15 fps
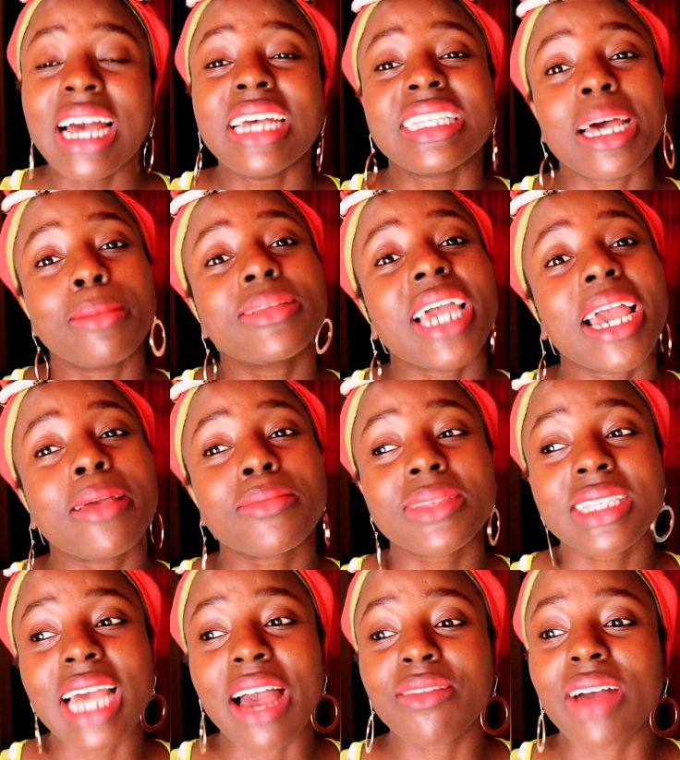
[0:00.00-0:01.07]

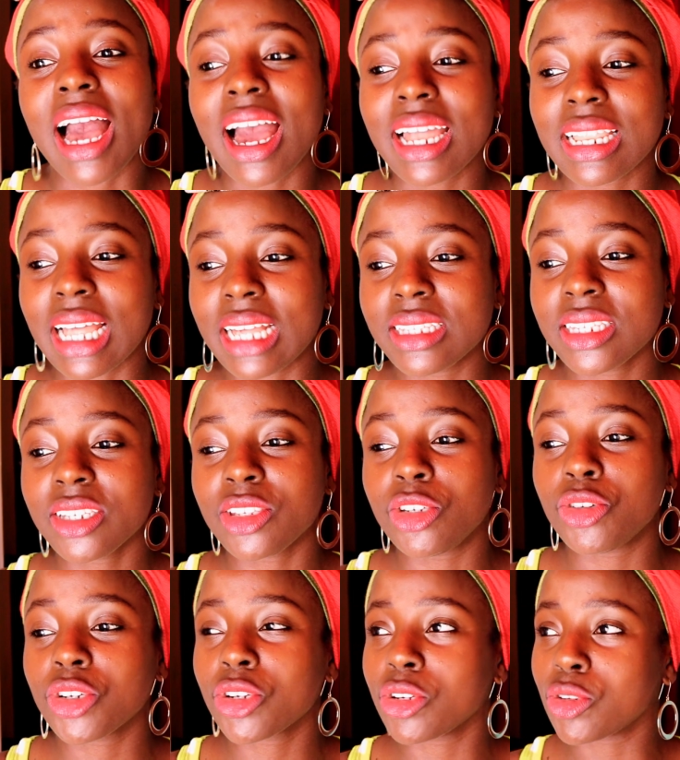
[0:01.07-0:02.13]
sometimes I've had these
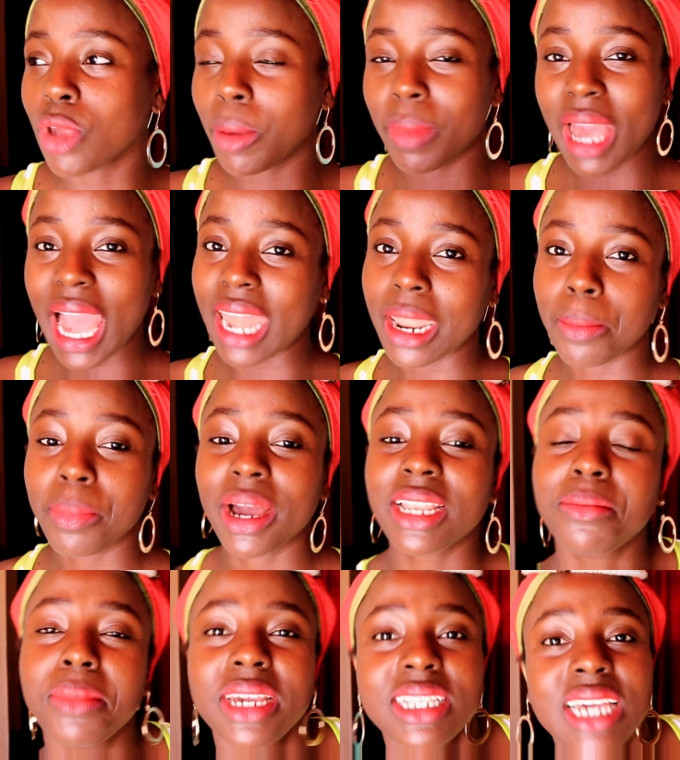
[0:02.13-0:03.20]
situations whereby an
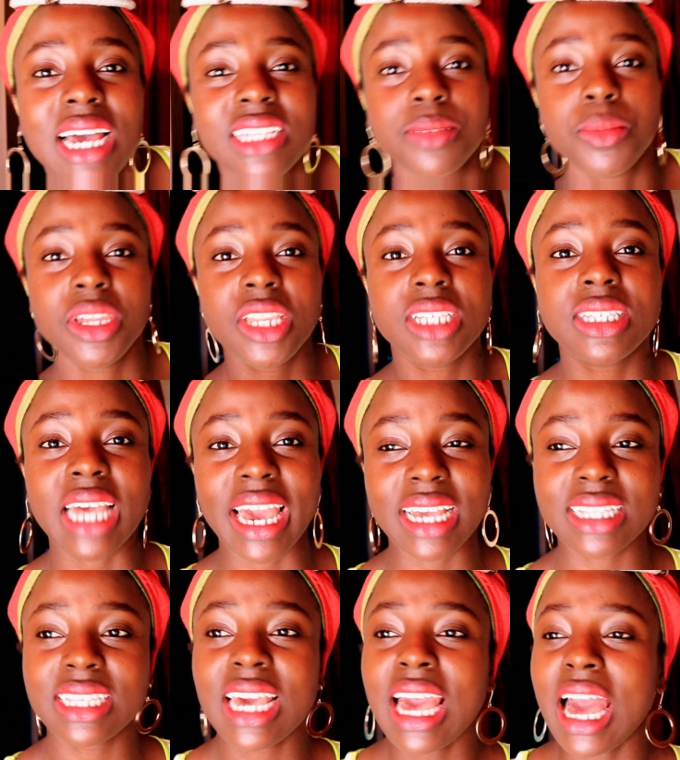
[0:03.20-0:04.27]
apartment has many sides
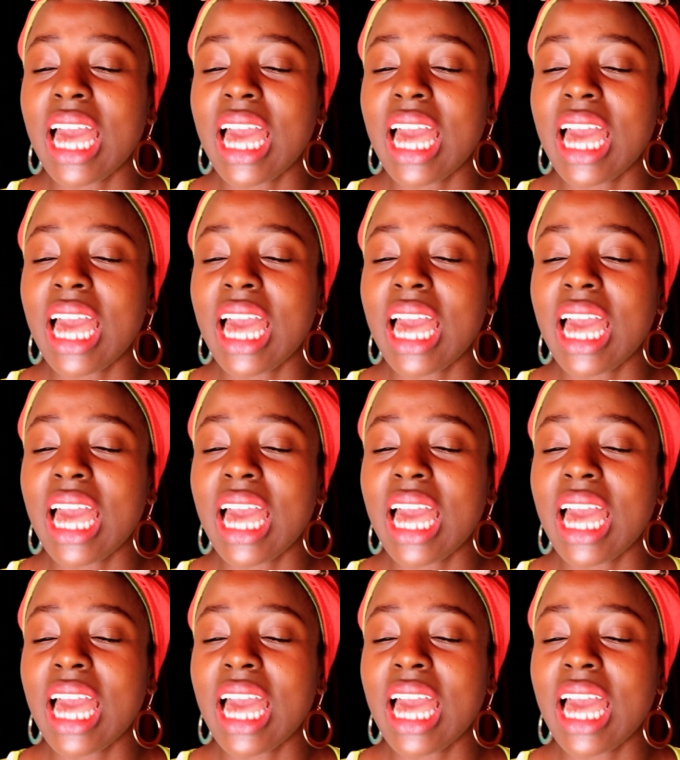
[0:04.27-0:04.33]
sides